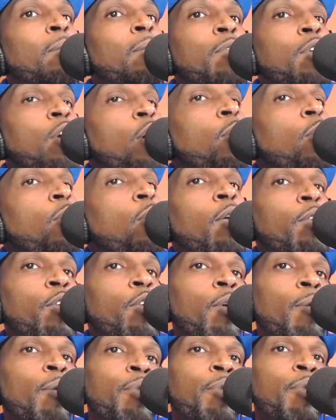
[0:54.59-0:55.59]
Co-owner
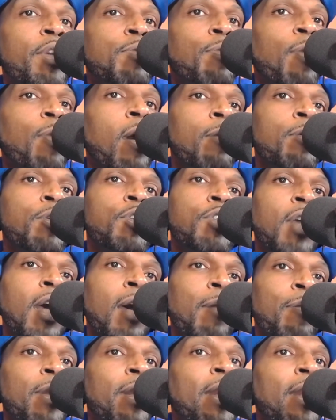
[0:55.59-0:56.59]
of Bricks
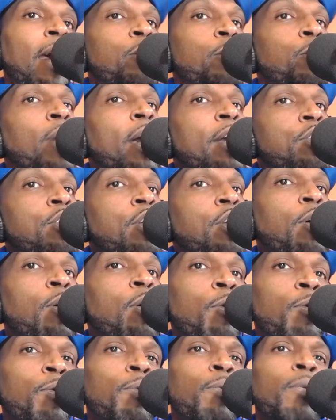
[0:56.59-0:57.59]
Barbershop, and now you got your
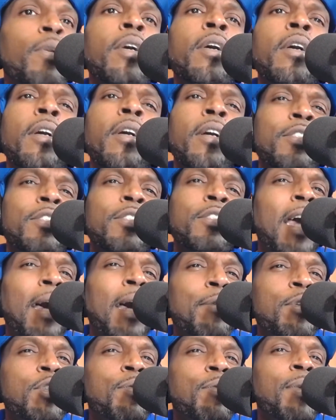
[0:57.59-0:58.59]
own
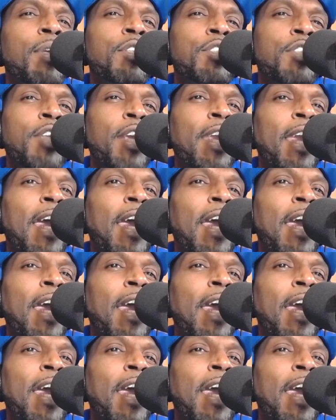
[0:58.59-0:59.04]
establishment, J.